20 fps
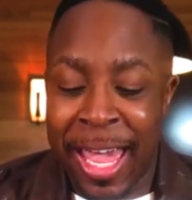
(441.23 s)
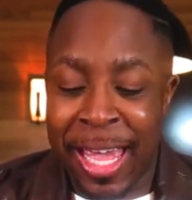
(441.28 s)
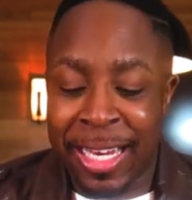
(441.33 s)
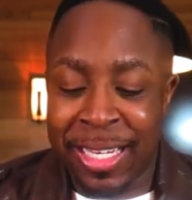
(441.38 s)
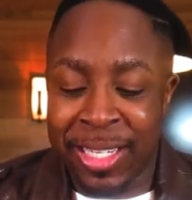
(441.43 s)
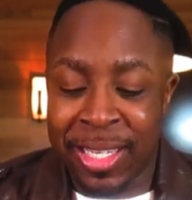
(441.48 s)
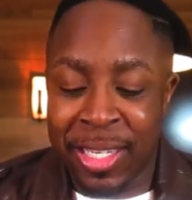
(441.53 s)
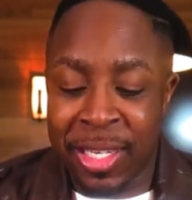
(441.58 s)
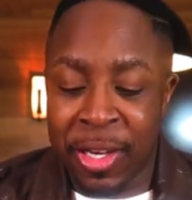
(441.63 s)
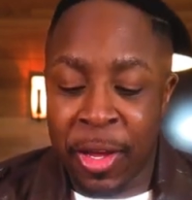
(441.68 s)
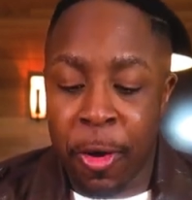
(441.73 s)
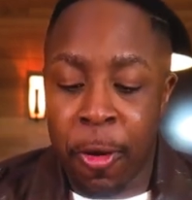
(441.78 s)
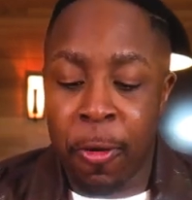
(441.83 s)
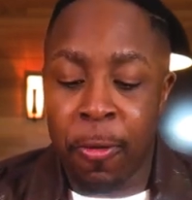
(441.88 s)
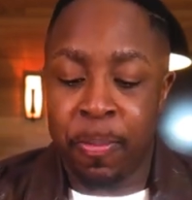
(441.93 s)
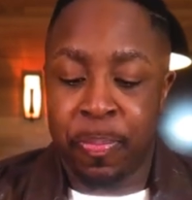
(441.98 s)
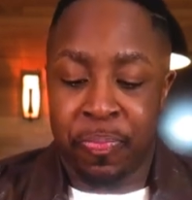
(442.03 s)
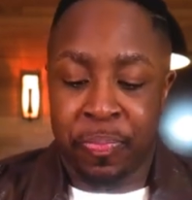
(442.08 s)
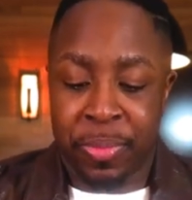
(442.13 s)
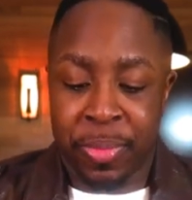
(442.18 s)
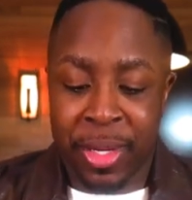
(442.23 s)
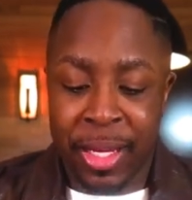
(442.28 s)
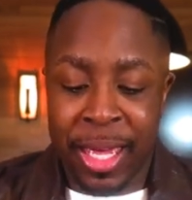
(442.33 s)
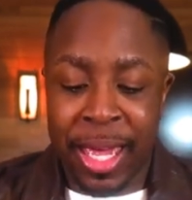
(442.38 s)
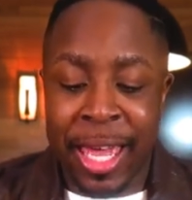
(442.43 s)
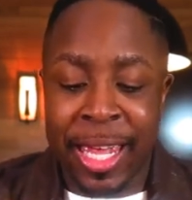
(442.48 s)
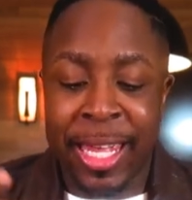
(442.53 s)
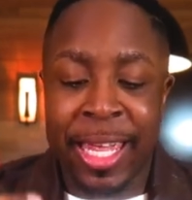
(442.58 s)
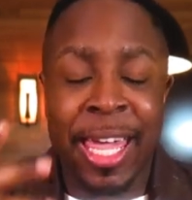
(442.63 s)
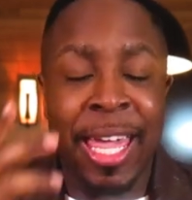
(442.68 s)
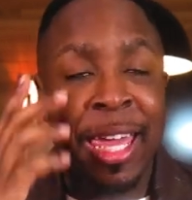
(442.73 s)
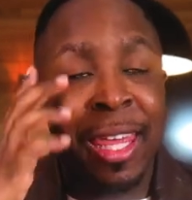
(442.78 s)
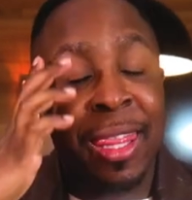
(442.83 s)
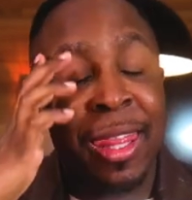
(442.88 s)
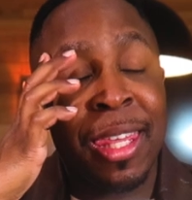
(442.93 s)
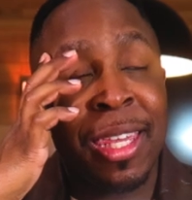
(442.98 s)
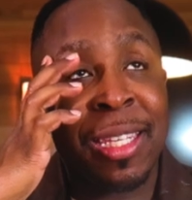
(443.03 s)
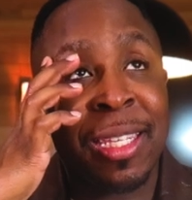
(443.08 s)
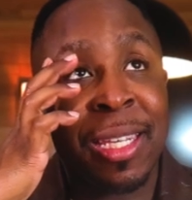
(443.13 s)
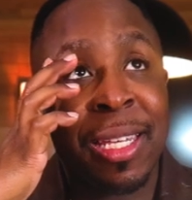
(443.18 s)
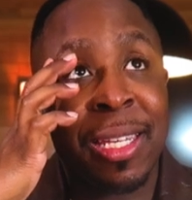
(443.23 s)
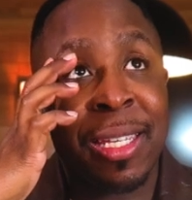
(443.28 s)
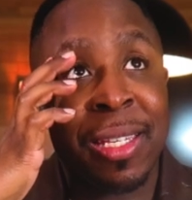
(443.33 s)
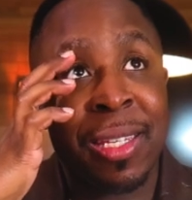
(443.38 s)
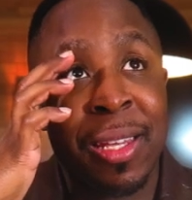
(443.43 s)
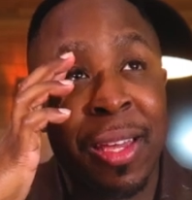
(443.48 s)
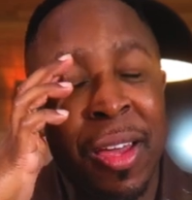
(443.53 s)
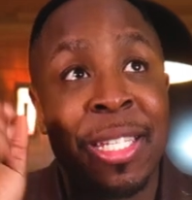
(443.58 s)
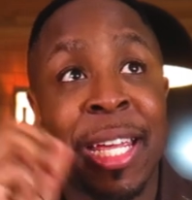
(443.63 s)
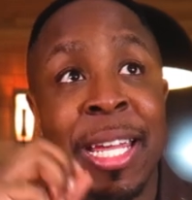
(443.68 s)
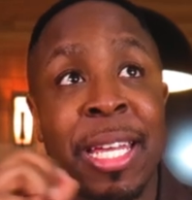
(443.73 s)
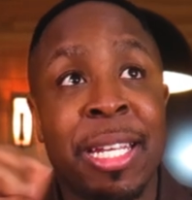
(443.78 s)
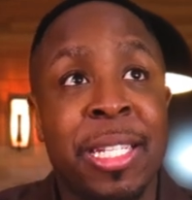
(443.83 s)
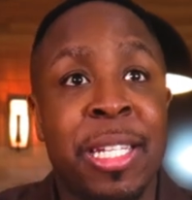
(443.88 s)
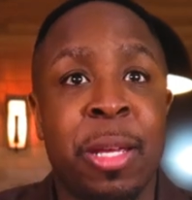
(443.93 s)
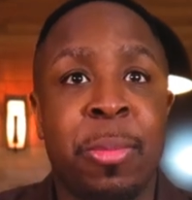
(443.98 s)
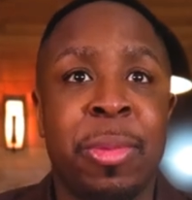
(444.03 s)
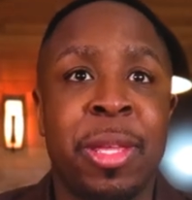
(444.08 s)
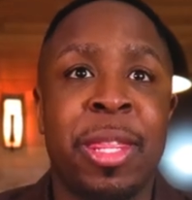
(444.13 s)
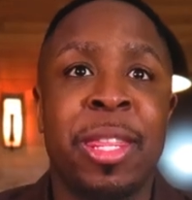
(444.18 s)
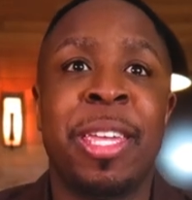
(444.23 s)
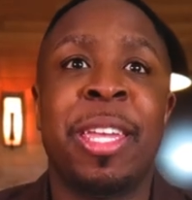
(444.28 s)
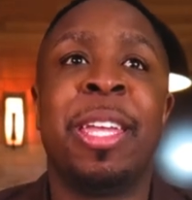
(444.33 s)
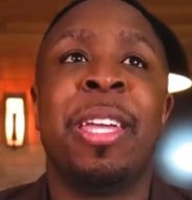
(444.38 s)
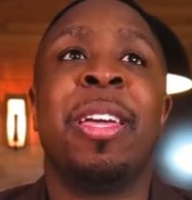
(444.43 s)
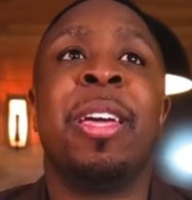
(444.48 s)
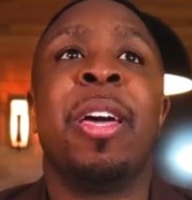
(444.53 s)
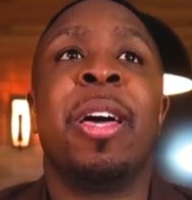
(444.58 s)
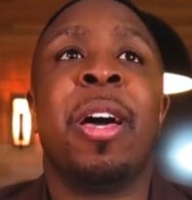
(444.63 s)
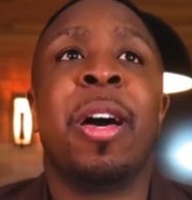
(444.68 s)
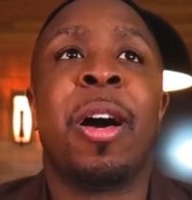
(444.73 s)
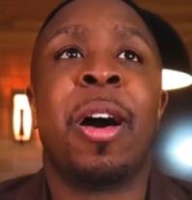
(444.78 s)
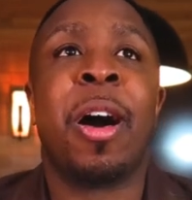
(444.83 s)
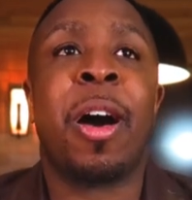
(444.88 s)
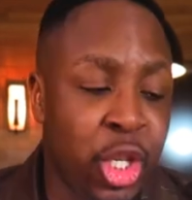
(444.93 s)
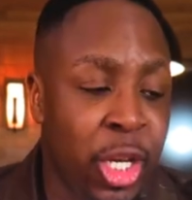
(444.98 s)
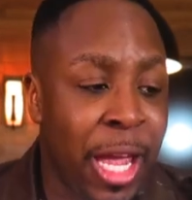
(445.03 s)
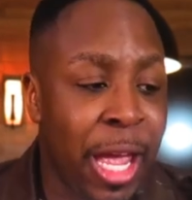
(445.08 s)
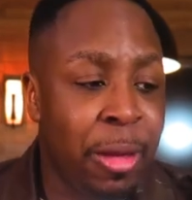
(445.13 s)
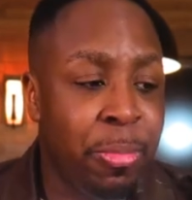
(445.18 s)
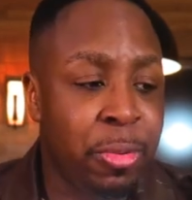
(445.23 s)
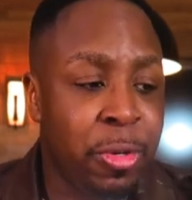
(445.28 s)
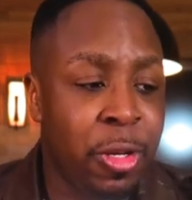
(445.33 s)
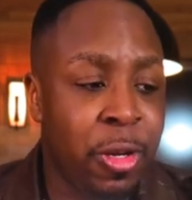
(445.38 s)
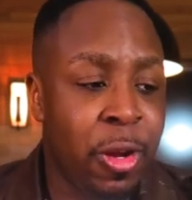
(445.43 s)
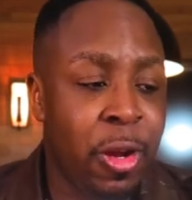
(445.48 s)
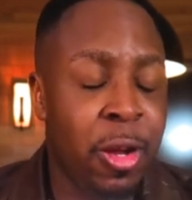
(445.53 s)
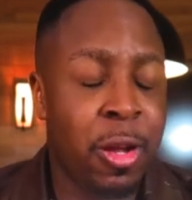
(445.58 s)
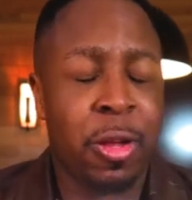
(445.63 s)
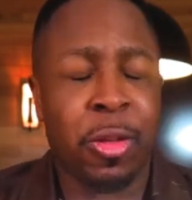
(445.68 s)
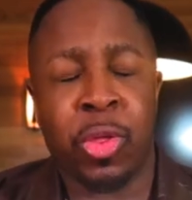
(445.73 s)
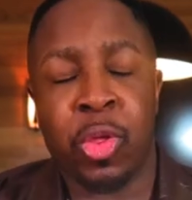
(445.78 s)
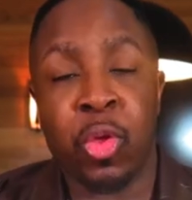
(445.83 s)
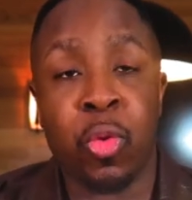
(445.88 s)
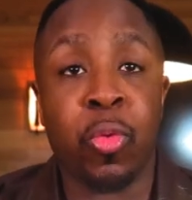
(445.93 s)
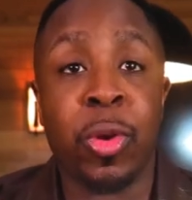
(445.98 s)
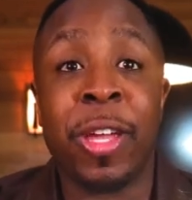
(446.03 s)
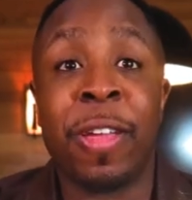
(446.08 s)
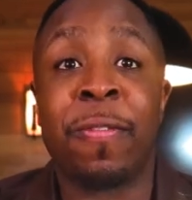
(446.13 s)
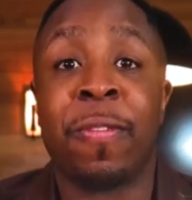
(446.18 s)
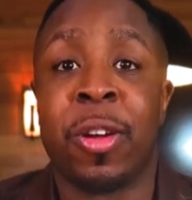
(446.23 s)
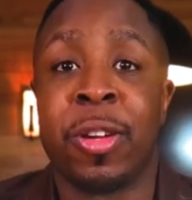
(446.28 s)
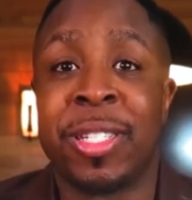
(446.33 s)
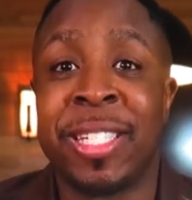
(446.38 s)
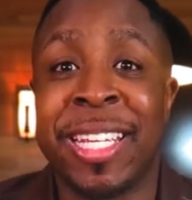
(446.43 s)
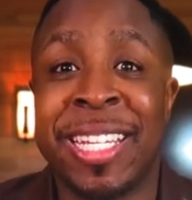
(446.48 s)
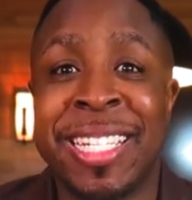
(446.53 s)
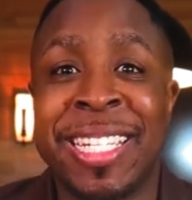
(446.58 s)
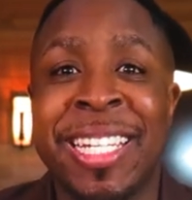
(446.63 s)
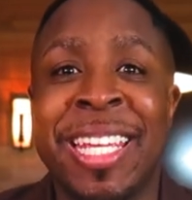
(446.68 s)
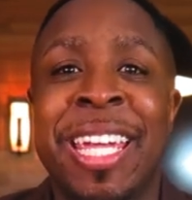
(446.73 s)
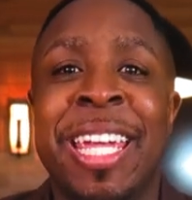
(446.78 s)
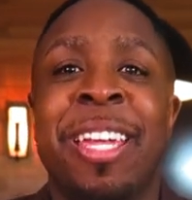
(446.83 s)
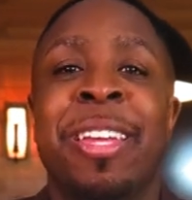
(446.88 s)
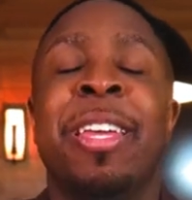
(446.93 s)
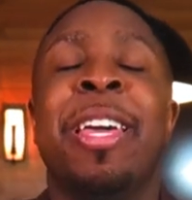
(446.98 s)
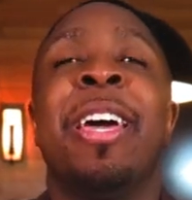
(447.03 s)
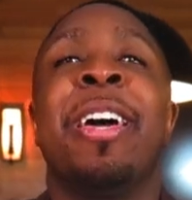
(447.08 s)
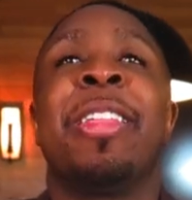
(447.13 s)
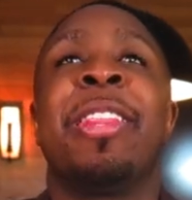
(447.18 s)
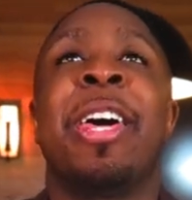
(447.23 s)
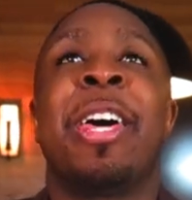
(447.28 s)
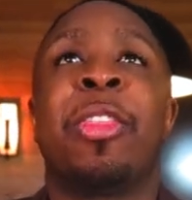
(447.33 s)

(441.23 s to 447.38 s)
And so again, this is 2 Timothy chapter 3, verse 16,